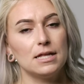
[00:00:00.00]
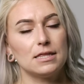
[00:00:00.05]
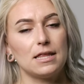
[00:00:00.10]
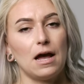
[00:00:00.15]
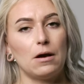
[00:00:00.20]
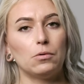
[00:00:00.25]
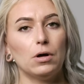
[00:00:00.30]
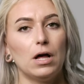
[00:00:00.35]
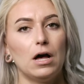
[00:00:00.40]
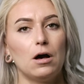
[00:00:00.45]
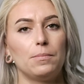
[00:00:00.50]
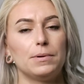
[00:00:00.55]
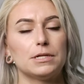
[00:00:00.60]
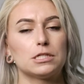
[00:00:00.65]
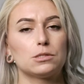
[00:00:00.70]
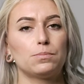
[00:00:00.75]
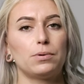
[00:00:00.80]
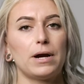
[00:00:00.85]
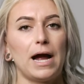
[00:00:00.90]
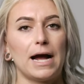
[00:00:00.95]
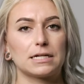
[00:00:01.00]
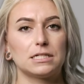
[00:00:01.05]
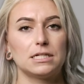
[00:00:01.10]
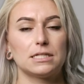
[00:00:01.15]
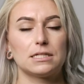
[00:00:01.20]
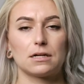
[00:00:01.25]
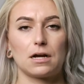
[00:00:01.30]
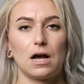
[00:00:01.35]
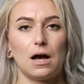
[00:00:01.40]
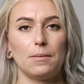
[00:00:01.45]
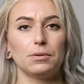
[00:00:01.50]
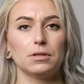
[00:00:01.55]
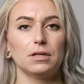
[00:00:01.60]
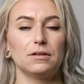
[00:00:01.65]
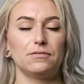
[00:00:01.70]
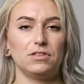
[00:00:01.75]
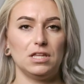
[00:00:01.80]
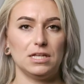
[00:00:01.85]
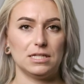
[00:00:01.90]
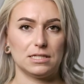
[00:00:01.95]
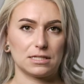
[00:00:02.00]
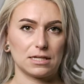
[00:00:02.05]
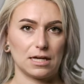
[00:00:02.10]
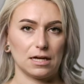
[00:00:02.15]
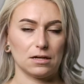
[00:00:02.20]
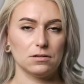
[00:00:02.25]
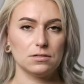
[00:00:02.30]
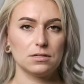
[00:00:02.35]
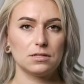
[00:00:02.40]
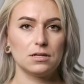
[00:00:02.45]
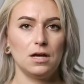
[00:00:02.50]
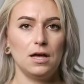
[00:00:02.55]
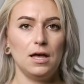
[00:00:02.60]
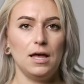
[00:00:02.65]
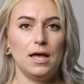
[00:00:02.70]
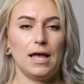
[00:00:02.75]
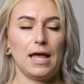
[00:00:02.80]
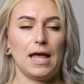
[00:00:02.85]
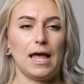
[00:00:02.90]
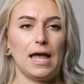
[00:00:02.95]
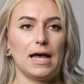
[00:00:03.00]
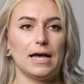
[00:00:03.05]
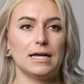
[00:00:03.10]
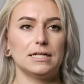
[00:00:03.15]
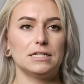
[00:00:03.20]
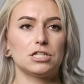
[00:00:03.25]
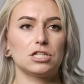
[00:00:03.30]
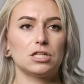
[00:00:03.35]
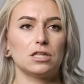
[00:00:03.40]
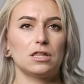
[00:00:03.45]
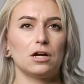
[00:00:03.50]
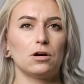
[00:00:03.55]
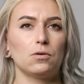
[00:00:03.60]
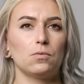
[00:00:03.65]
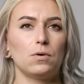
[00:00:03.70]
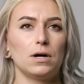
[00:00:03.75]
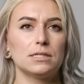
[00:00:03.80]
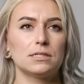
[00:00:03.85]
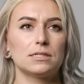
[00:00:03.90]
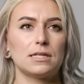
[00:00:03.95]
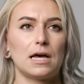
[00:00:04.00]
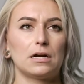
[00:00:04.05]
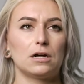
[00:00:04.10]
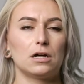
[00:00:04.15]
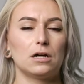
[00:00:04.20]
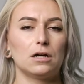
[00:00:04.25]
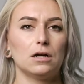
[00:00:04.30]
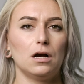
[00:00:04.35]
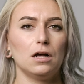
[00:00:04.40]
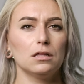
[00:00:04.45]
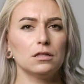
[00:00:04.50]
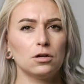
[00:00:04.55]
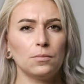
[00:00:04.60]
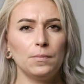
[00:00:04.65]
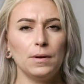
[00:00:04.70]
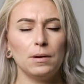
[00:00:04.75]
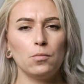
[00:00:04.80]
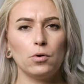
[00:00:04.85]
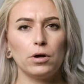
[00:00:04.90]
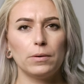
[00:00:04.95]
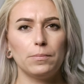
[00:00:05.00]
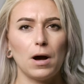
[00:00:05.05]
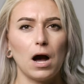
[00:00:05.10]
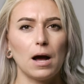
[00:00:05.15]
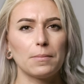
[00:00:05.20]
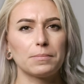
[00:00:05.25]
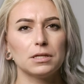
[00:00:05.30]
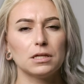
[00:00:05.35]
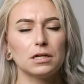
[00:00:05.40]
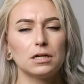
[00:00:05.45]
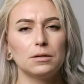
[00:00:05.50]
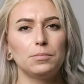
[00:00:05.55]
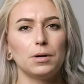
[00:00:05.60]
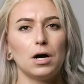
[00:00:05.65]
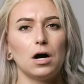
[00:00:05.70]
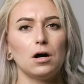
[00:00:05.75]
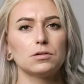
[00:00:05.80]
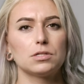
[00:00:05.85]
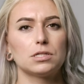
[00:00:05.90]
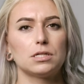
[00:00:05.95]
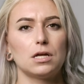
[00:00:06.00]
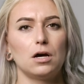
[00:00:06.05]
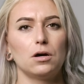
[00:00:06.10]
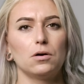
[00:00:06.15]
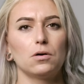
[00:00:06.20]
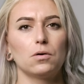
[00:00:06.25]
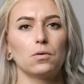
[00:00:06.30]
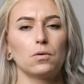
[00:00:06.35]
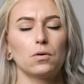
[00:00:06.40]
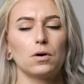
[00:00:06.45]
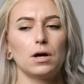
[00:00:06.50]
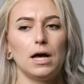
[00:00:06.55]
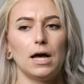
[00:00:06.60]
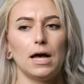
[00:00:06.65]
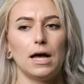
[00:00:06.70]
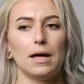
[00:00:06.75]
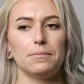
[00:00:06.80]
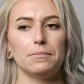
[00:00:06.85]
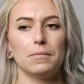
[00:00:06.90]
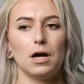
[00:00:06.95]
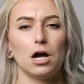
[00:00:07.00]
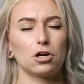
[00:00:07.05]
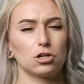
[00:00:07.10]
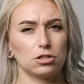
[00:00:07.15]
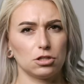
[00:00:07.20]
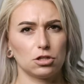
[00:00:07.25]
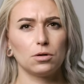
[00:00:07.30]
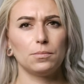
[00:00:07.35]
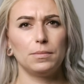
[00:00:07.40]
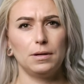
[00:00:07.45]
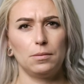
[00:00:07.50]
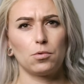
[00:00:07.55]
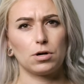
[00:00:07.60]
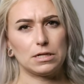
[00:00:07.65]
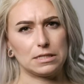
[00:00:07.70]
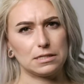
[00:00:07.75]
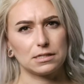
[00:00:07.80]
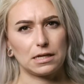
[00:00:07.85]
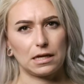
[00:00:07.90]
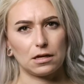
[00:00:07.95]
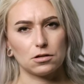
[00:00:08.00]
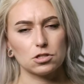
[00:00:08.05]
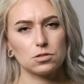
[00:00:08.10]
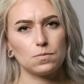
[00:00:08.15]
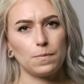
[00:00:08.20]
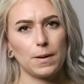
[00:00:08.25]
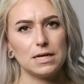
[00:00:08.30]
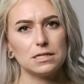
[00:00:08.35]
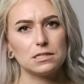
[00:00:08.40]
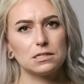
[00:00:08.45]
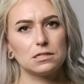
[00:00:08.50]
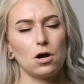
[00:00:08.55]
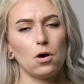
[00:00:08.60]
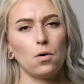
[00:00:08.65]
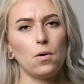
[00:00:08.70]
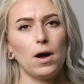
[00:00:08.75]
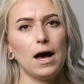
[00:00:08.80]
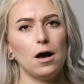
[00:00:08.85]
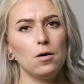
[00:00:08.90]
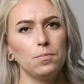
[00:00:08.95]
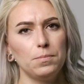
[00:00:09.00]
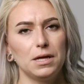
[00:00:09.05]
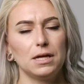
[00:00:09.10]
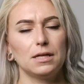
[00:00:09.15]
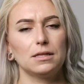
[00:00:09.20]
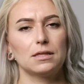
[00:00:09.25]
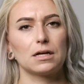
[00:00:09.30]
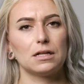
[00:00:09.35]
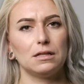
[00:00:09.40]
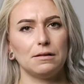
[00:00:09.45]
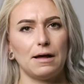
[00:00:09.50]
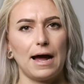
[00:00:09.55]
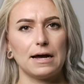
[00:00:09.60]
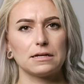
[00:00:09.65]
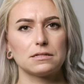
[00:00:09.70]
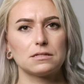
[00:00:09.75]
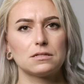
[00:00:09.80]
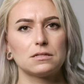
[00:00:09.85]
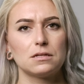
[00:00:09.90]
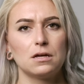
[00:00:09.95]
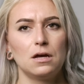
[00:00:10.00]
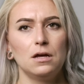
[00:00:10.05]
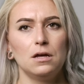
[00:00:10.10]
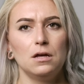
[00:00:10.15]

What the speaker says: that will help us practice a couple of these skills. And they're ones that are a little bit more popular, but also are a little bit more skills-based. So helping the class,